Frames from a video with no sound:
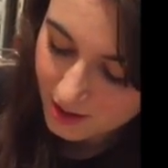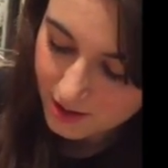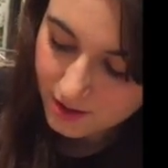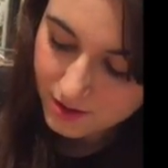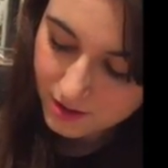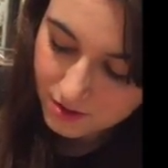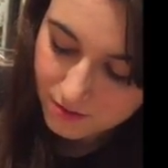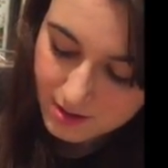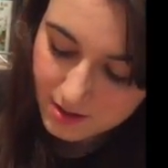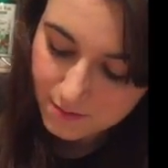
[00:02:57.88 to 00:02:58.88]
They're just
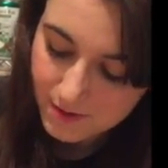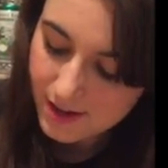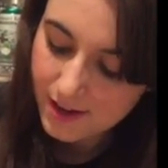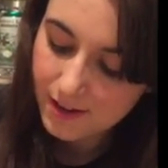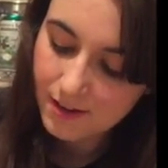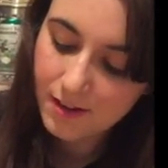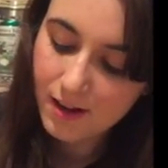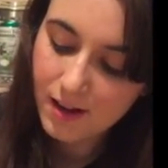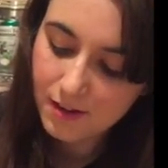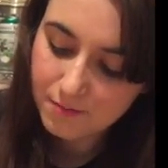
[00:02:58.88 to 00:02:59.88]
going to be
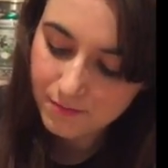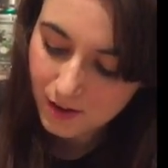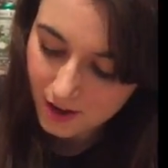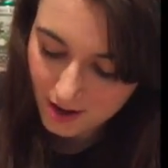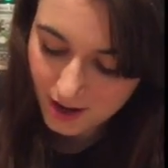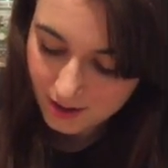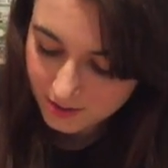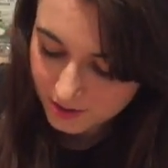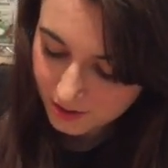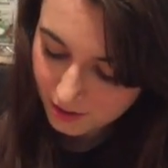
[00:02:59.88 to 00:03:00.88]
honey,
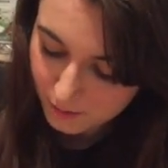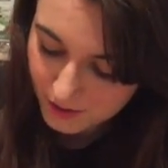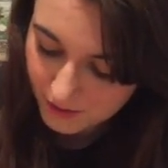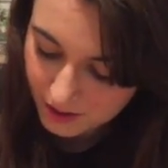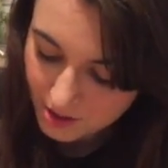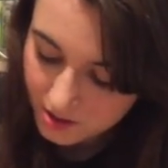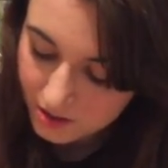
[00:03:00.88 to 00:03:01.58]
just a little bit of honey.